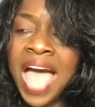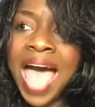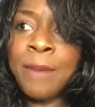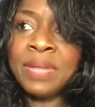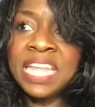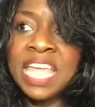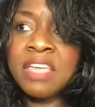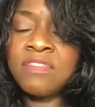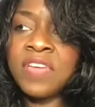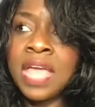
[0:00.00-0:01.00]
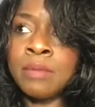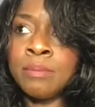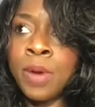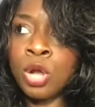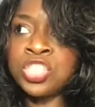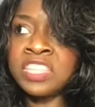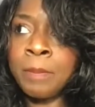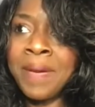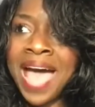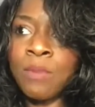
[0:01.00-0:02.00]
I believe in merging
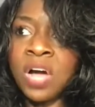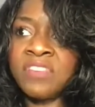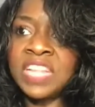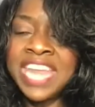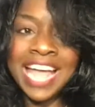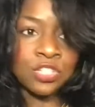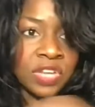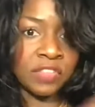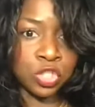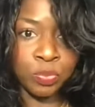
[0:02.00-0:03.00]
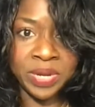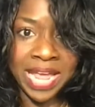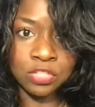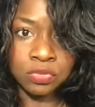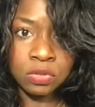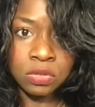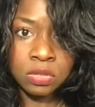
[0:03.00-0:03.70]
the power of the natural and the supernatural.